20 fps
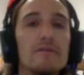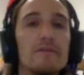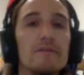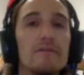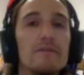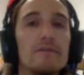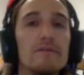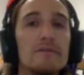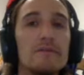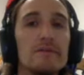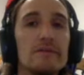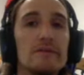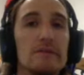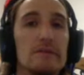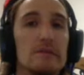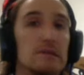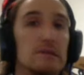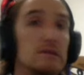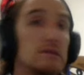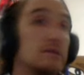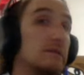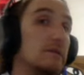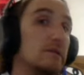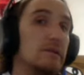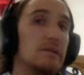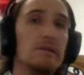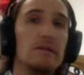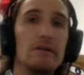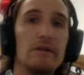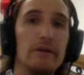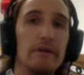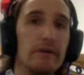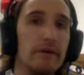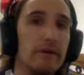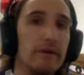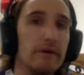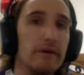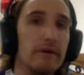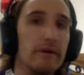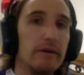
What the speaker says: (no one is talking)